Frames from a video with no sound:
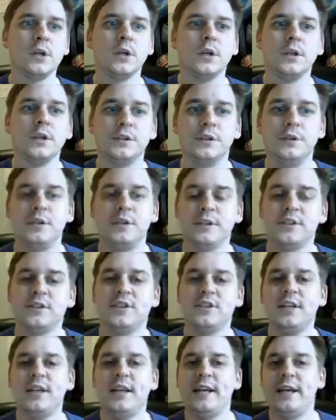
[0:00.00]
So you can
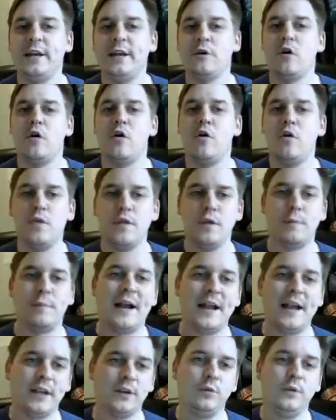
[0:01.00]
see here on the
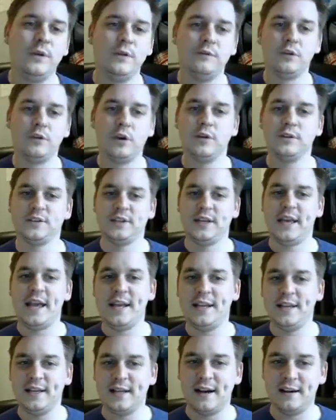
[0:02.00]
back we've got
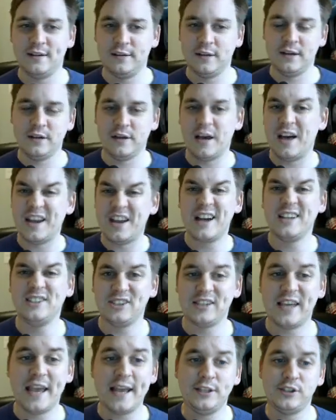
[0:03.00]
an ice
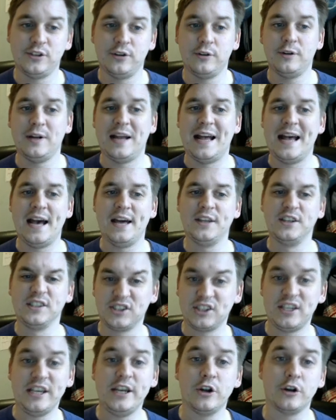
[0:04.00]
skater and a
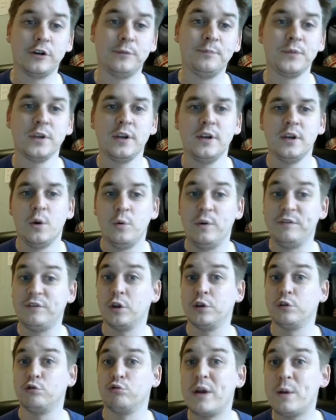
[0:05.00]
skier. We've got the
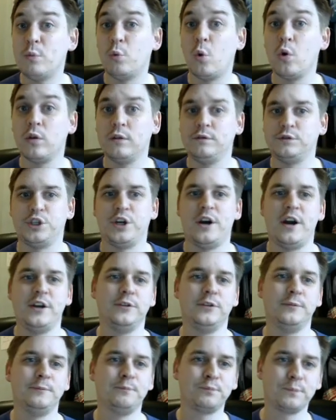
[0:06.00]
Great Wall of China.
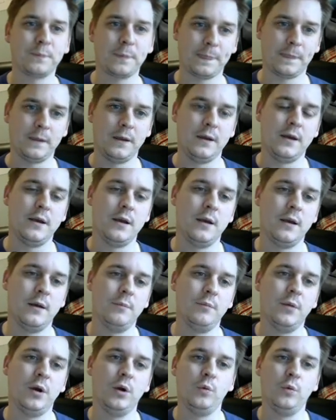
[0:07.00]

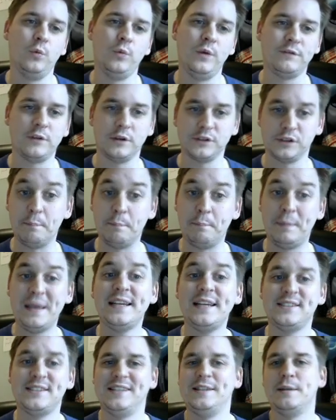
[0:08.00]
We've got some
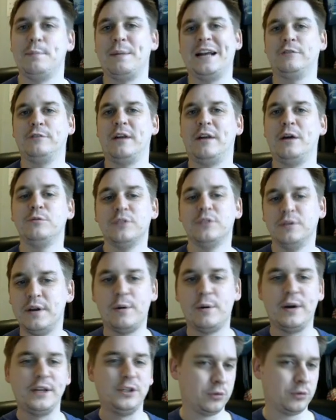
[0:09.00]
peaks in the background. Now
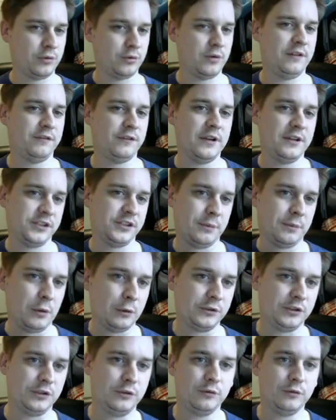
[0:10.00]
I don't know if they're
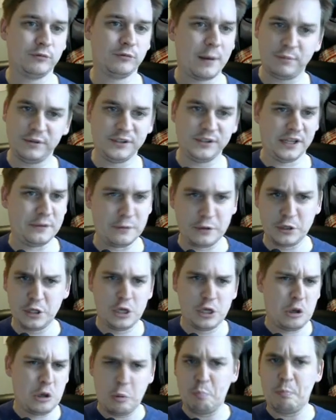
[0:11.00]
supposed to represent
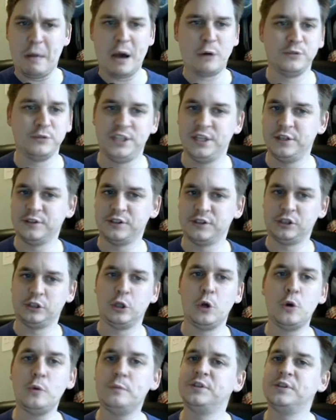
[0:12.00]
mountainous
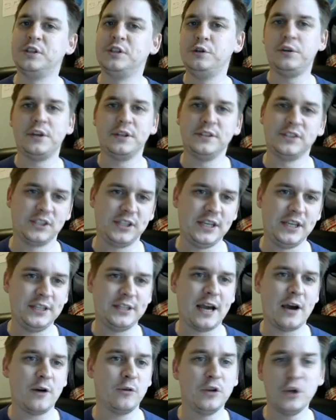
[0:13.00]
slopes that you can ski
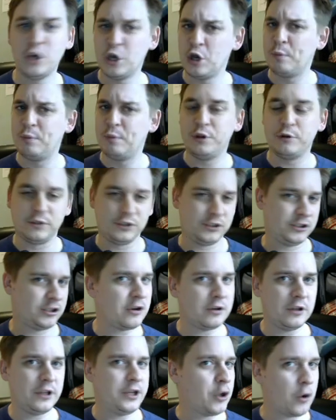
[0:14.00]
down, but there are
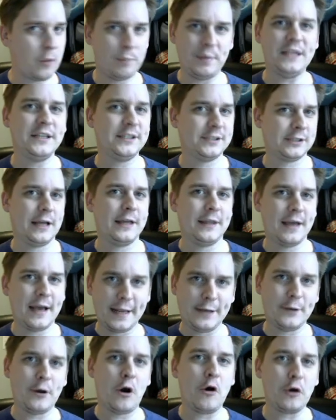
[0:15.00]
certainly no peaks like that
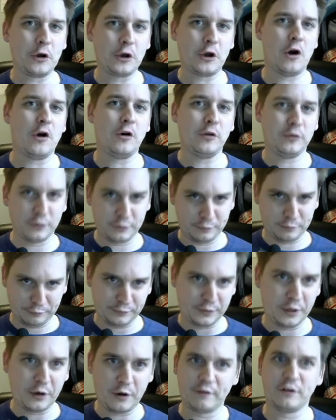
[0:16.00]
in Hong Kong
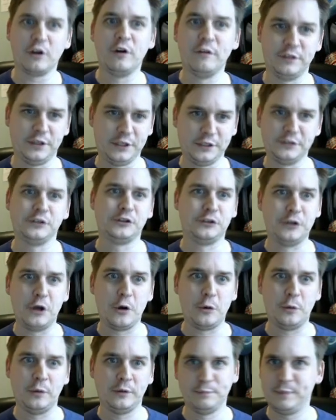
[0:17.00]
that are covered in
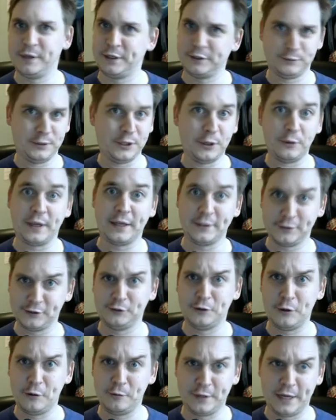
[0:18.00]
snow, because we don't get
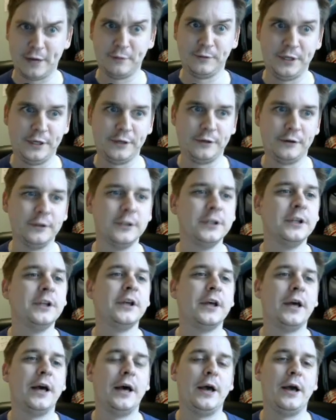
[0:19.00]
snow down here.
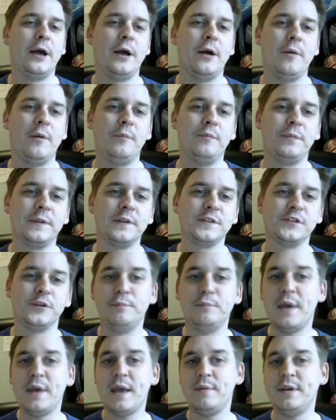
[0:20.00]
So
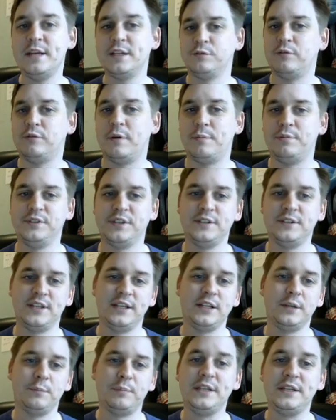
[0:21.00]
maybe it's
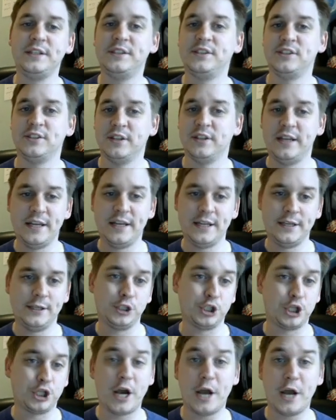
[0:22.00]
representing peaks in
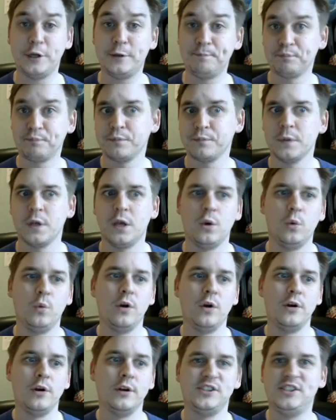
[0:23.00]
China
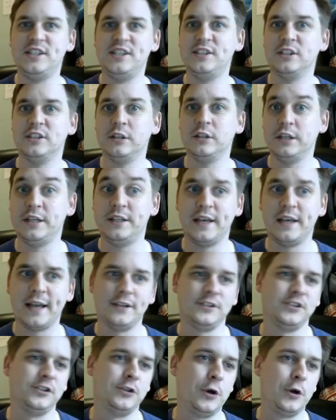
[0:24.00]
where seasonally they get
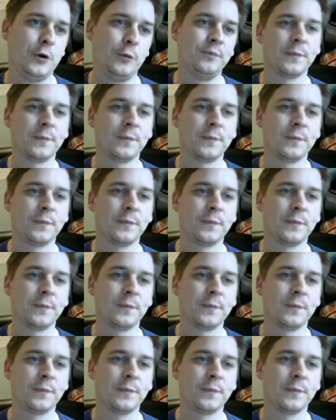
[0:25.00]
snow.